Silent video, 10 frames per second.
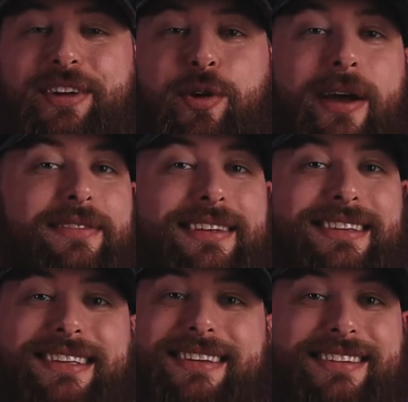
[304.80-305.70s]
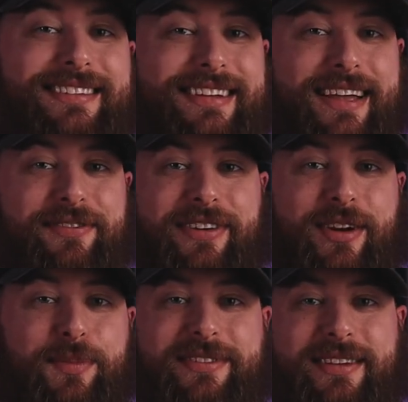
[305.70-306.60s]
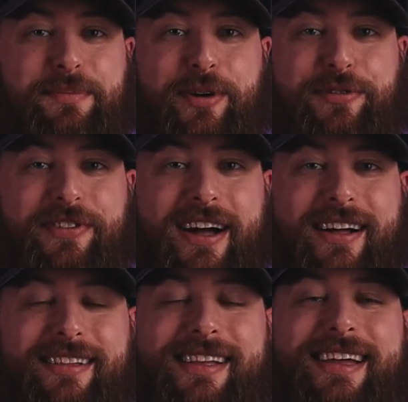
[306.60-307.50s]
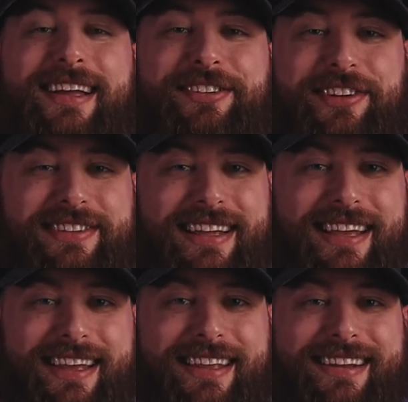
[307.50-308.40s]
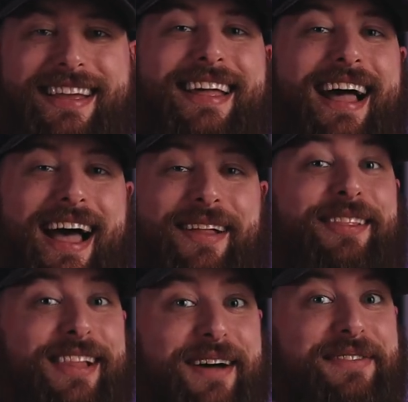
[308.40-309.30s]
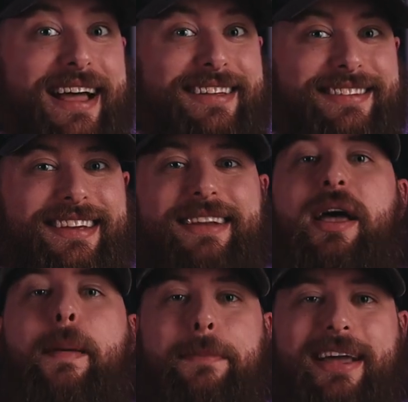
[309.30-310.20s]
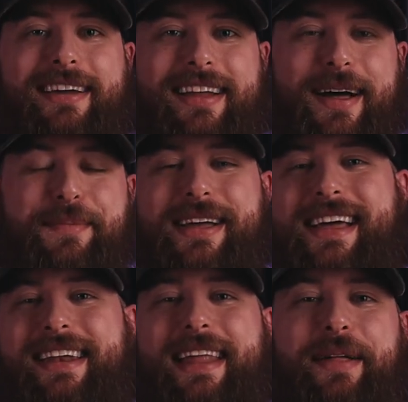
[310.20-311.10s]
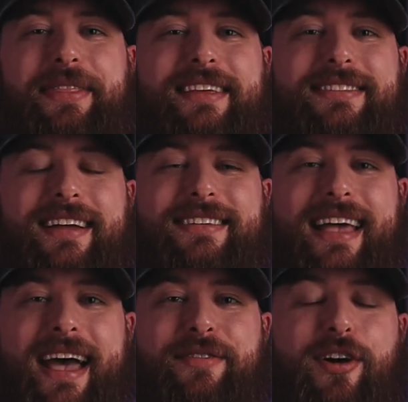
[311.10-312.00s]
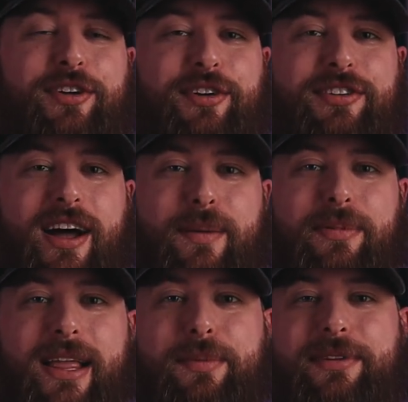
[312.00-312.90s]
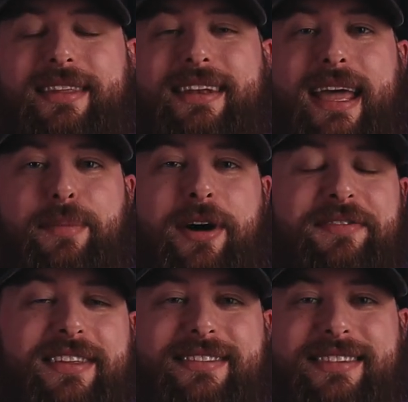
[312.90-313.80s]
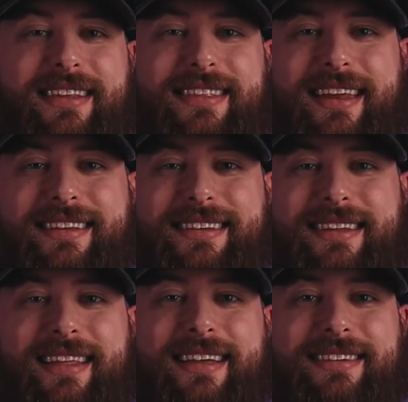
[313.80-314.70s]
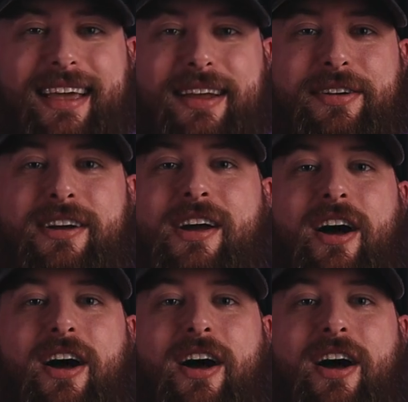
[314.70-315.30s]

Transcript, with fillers: I do have this in the Snake Venom scent profile. Just a hint, I love that scent. pick it up. Now this does have on your top label the name of the scent that is in the container.